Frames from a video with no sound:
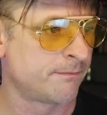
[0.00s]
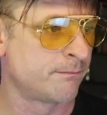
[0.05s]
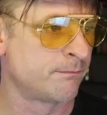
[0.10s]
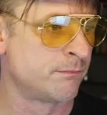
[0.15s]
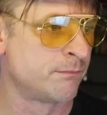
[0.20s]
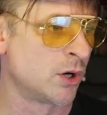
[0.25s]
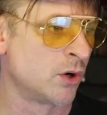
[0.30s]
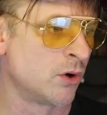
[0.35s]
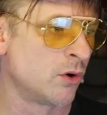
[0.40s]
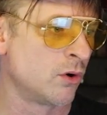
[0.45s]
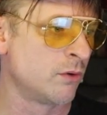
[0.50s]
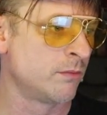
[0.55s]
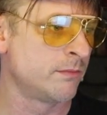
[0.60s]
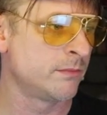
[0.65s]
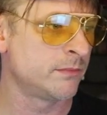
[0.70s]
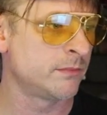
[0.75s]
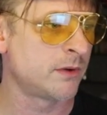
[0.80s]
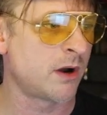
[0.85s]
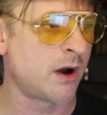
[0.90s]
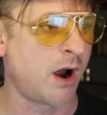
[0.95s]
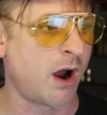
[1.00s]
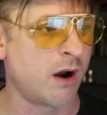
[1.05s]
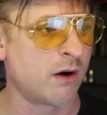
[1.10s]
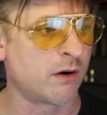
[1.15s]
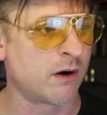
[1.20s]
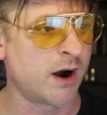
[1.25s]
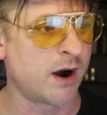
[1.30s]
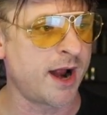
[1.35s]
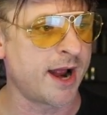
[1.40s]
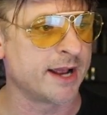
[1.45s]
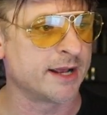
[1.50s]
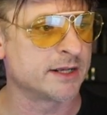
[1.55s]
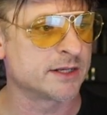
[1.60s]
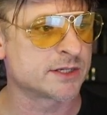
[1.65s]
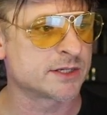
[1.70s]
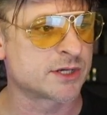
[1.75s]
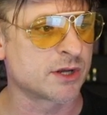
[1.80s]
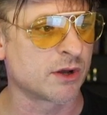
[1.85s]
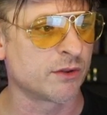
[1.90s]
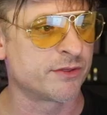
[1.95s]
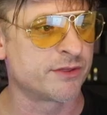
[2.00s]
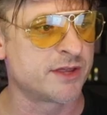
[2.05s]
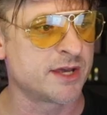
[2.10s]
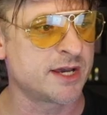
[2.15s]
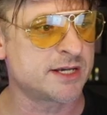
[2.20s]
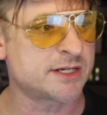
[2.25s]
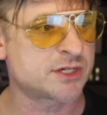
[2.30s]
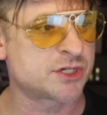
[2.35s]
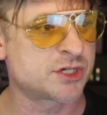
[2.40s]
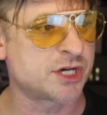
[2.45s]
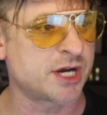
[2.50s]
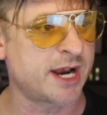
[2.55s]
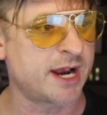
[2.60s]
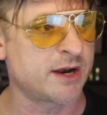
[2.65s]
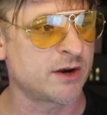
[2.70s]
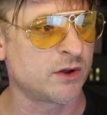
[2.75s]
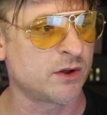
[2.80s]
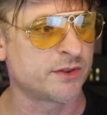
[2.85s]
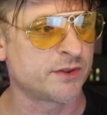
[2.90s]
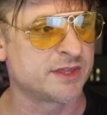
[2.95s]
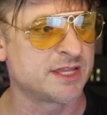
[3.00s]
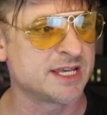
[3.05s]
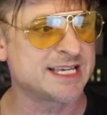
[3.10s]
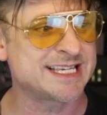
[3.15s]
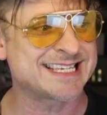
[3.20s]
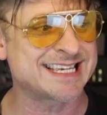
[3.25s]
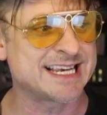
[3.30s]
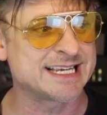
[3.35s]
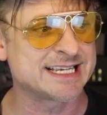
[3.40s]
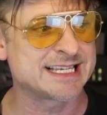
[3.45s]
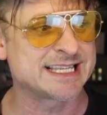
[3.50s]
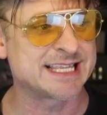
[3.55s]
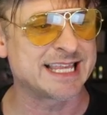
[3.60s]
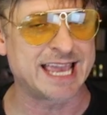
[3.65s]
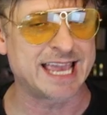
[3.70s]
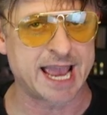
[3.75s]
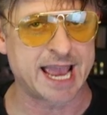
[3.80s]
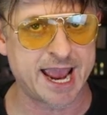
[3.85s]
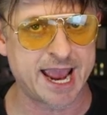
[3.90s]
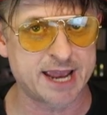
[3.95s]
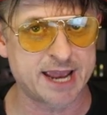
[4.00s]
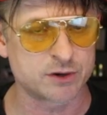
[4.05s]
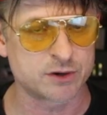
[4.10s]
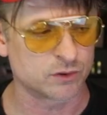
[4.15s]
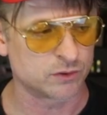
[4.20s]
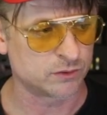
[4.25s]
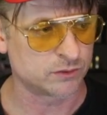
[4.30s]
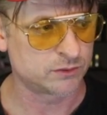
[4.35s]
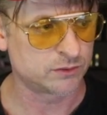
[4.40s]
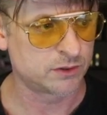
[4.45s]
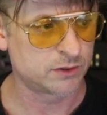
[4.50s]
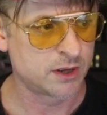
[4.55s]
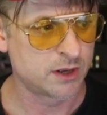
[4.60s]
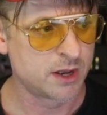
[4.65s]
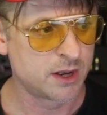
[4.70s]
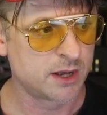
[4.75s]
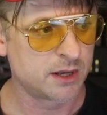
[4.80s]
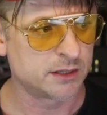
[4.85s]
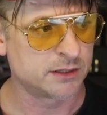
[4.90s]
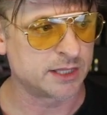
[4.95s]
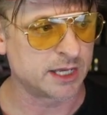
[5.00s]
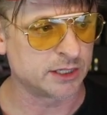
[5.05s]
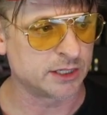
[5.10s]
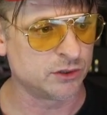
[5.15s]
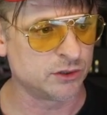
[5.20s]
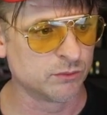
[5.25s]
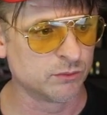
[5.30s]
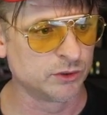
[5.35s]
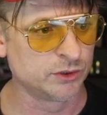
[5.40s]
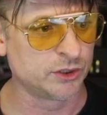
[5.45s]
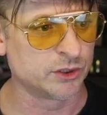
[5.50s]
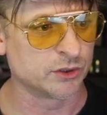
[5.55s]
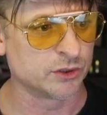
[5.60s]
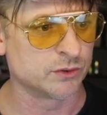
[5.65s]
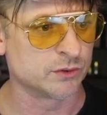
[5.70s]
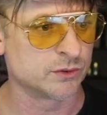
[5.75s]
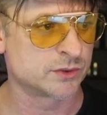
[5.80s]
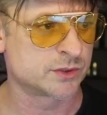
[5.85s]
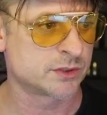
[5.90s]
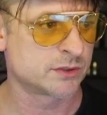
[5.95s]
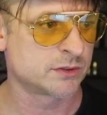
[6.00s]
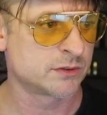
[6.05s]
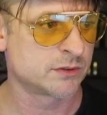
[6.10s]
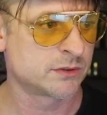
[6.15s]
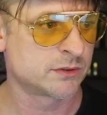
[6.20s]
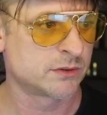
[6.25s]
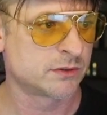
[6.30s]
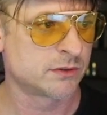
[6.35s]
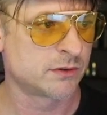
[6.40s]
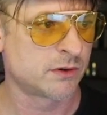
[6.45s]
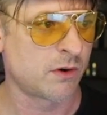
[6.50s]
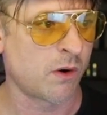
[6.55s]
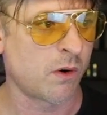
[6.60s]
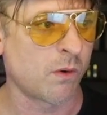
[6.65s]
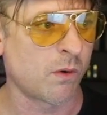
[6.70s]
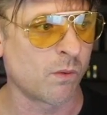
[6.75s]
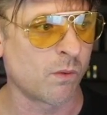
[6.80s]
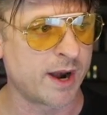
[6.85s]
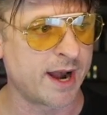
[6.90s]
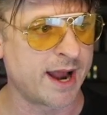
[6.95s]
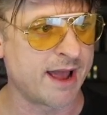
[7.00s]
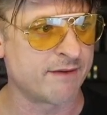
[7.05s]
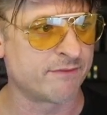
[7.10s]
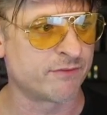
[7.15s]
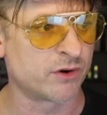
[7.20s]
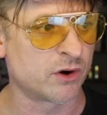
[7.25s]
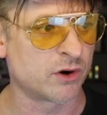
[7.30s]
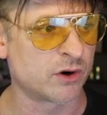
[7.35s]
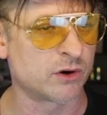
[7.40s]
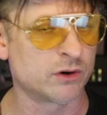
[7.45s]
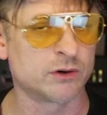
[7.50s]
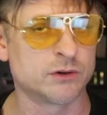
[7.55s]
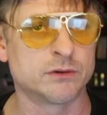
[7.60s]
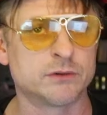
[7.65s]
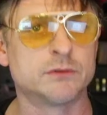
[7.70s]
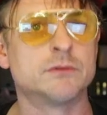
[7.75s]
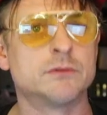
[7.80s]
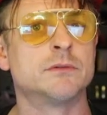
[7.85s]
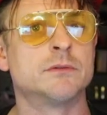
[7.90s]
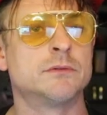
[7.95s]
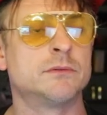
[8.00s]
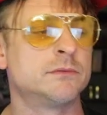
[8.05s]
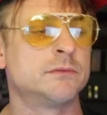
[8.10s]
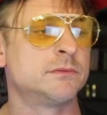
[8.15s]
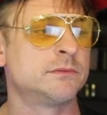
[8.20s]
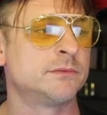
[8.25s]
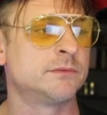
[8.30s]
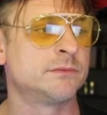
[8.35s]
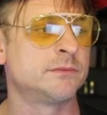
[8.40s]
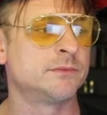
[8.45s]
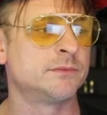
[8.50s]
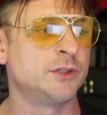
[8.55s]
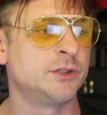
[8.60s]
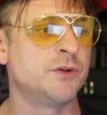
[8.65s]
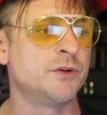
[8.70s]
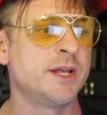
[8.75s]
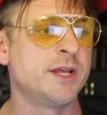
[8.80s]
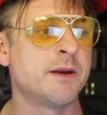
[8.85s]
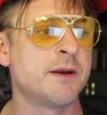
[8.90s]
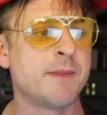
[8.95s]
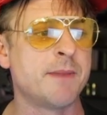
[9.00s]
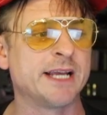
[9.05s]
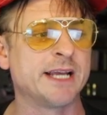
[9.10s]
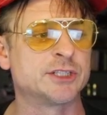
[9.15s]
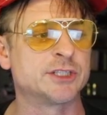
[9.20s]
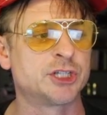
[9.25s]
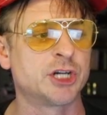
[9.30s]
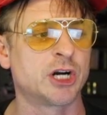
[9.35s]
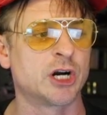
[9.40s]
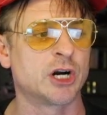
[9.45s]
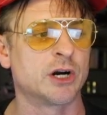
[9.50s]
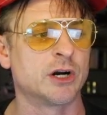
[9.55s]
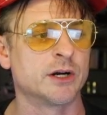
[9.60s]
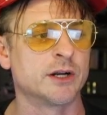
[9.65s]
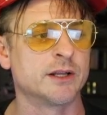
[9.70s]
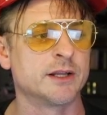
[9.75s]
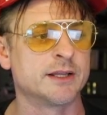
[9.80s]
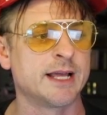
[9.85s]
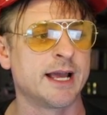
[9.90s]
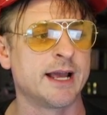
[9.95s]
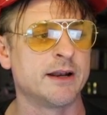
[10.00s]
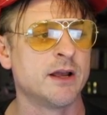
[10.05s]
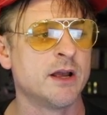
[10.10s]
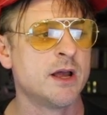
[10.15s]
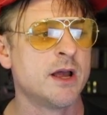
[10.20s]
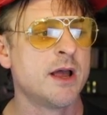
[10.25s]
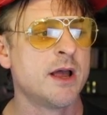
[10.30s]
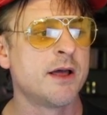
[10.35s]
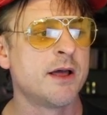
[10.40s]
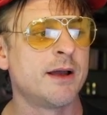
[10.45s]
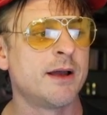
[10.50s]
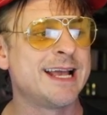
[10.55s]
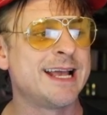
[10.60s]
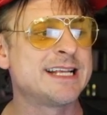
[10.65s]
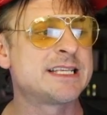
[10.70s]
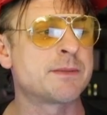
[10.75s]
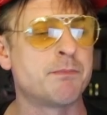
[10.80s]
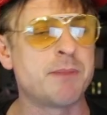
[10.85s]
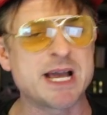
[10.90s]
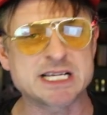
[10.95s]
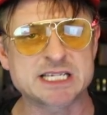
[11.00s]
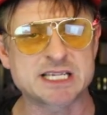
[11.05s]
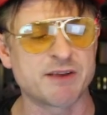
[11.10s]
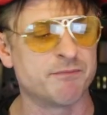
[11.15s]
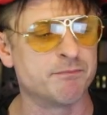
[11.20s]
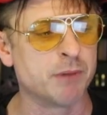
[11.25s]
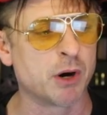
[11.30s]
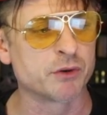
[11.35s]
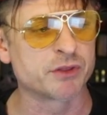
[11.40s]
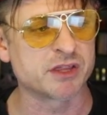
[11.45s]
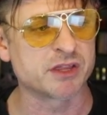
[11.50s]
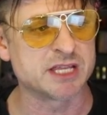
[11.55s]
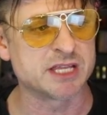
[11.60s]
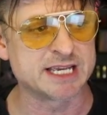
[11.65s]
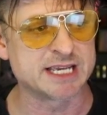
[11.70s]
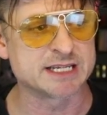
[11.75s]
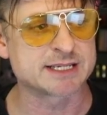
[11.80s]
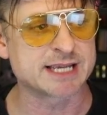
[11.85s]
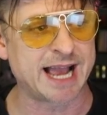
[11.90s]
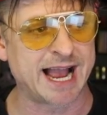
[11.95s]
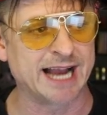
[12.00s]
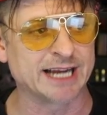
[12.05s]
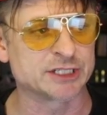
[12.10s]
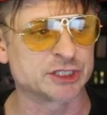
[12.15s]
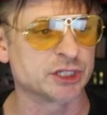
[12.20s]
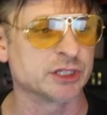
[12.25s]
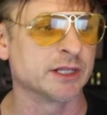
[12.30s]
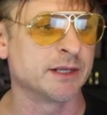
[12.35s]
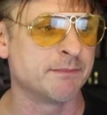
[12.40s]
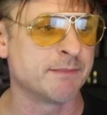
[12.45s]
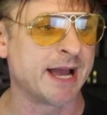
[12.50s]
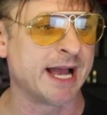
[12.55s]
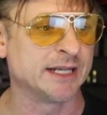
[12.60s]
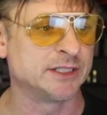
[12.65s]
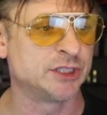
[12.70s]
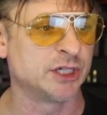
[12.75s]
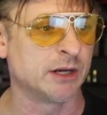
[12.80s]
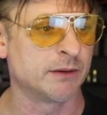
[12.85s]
Boom. All right. So this channel, this is the handle that you will use whenever you need to make sure that it's best that both of these actually match